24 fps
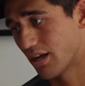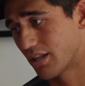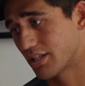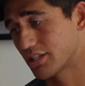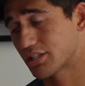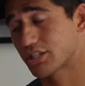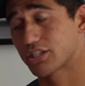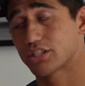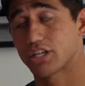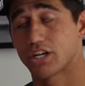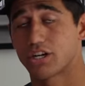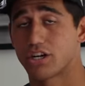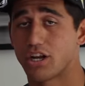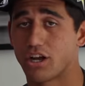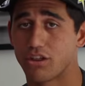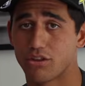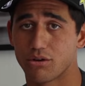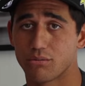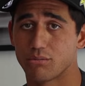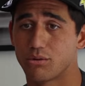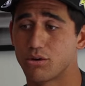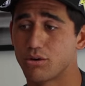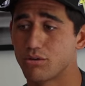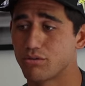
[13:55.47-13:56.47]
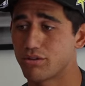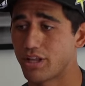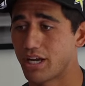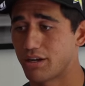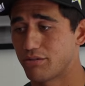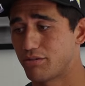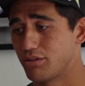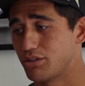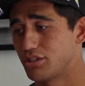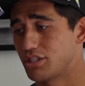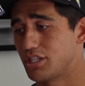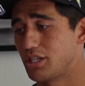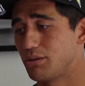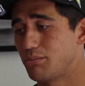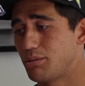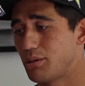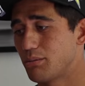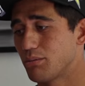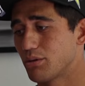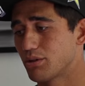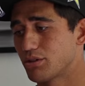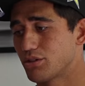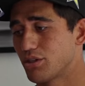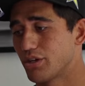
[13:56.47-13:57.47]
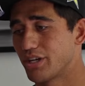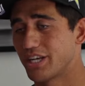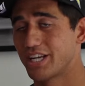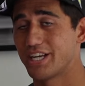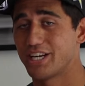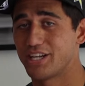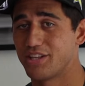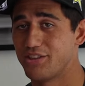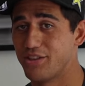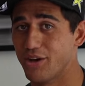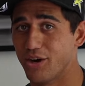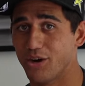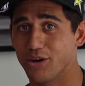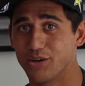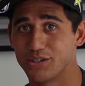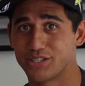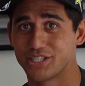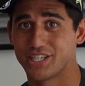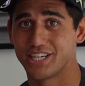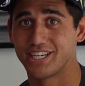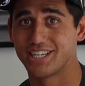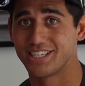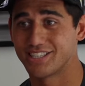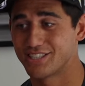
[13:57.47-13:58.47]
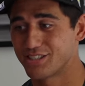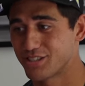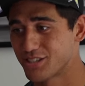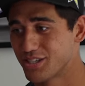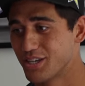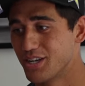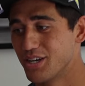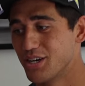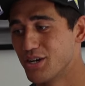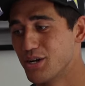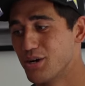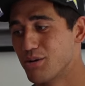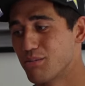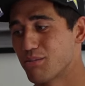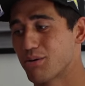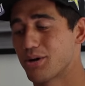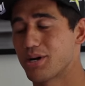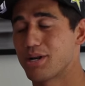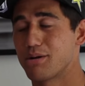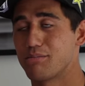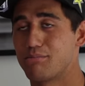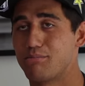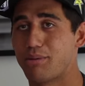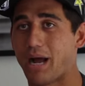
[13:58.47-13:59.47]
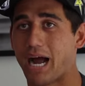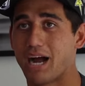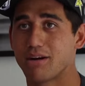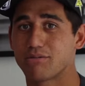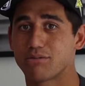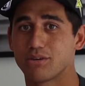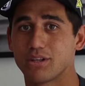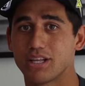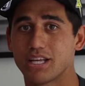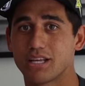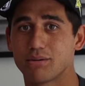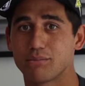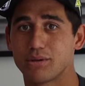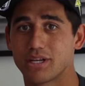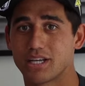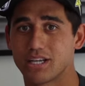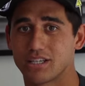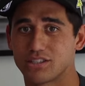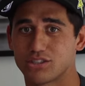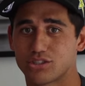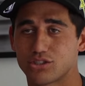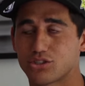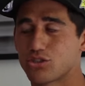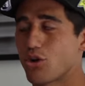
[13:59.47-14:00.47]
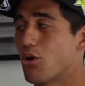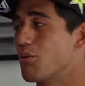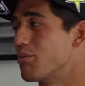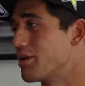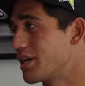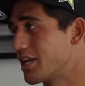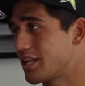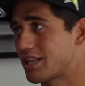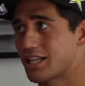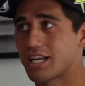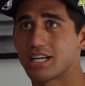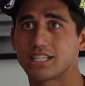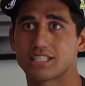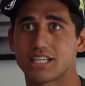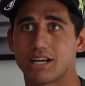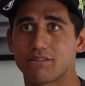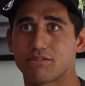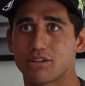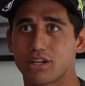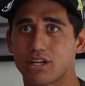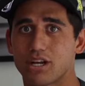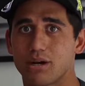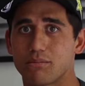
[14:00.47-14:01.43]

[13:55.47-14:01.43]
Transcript: This is another move that if you see people doing it in the ocean, it's pretty baffling because so many things have to